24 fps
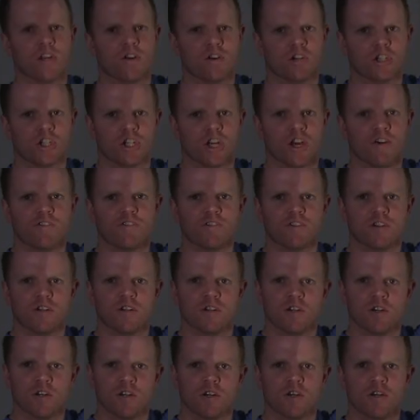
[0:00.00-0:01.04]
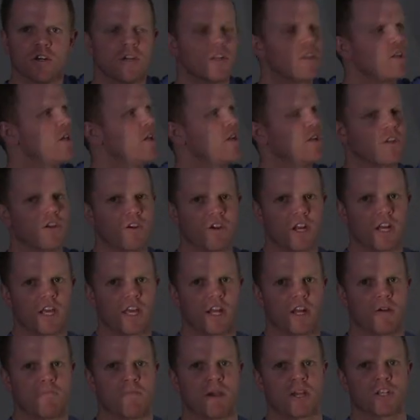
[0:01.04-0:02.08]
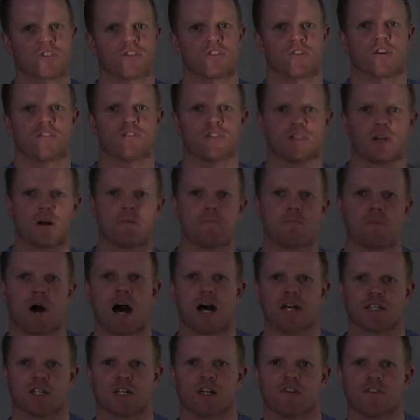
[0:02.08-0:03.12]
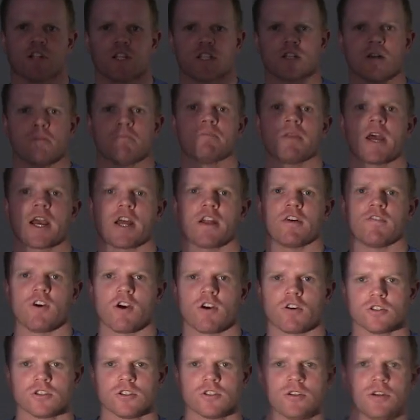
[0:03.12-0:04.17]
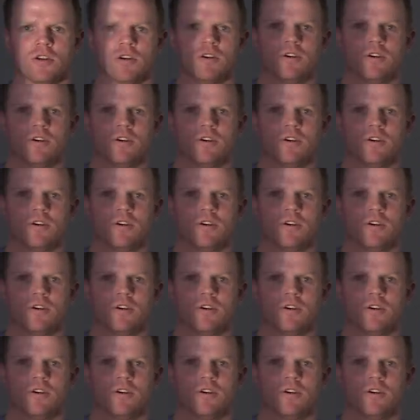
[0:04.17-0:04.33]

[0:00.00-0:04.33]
your shift, then you're going to get a mixture of some positive and some negative r's.